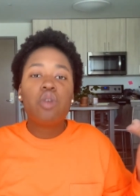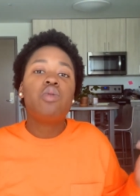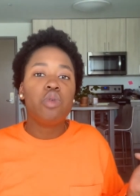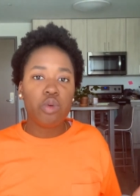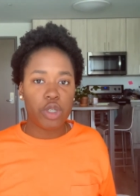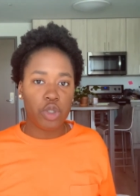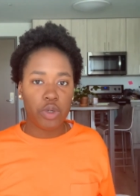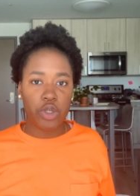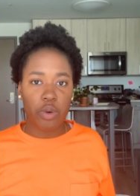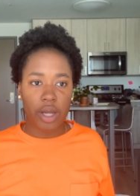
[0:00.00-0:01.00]
You knew what you
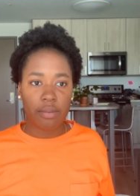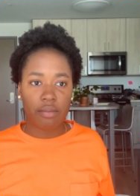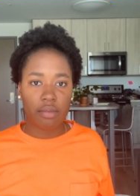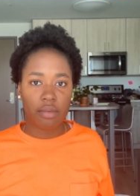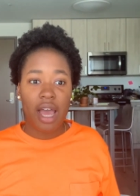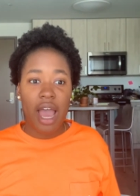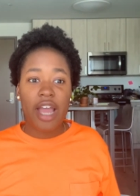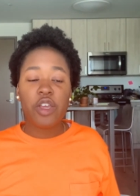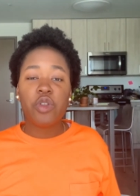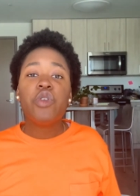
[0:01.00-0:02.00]
were doing.
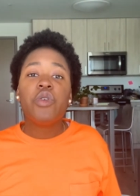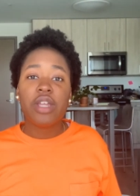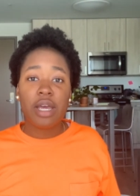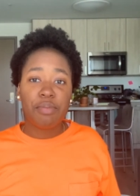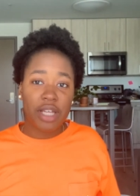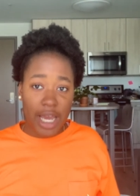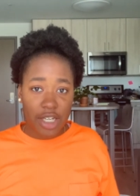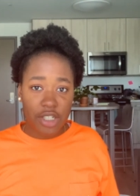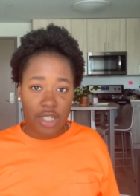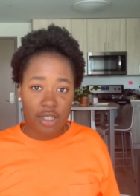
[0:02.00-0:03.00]
And you knew the
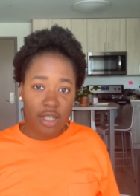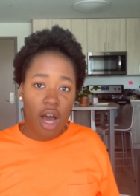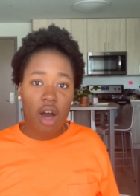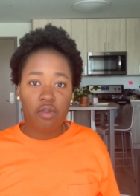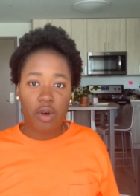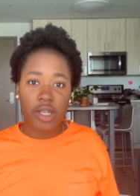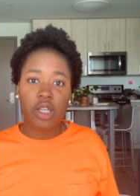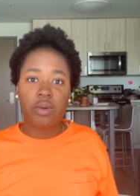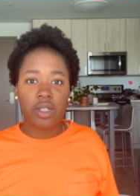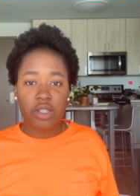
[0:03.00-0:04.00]
implications of what
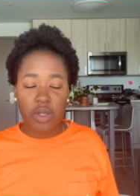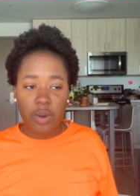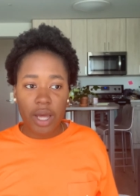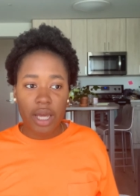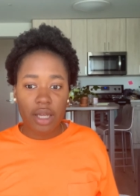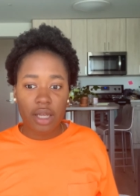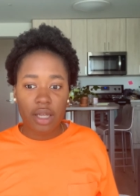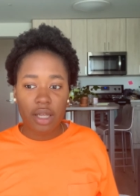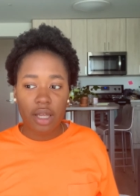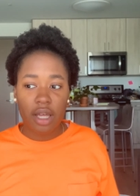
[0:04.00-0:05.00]
you were doing,
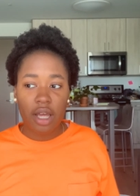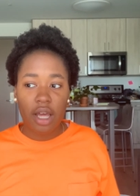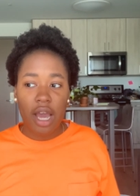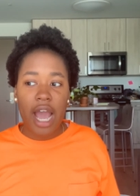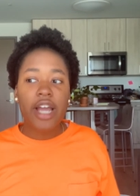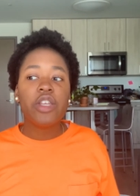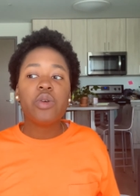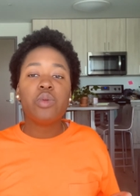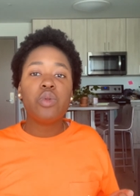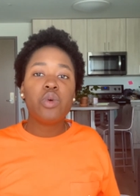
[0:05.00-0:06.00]
and
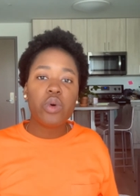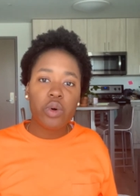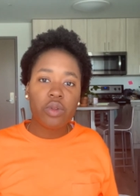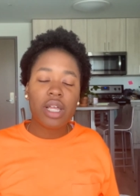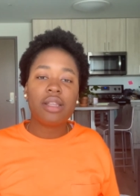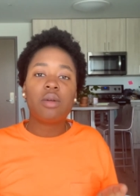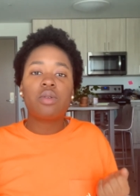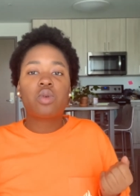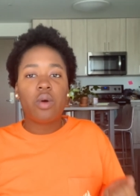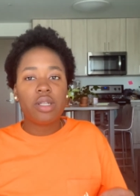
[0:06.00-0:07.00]
you knew that there
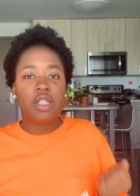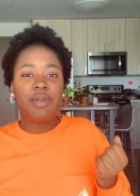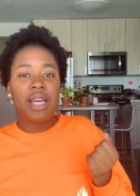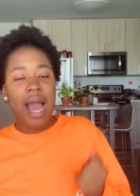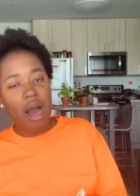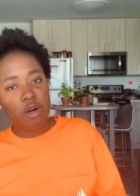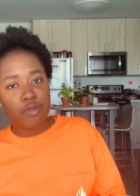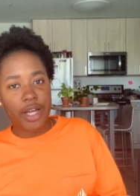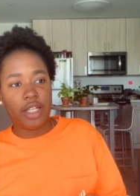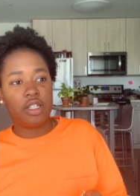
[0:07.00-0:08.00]
was going to be
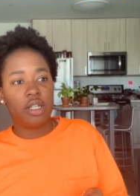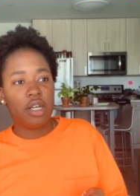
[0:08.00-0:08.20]
outrage.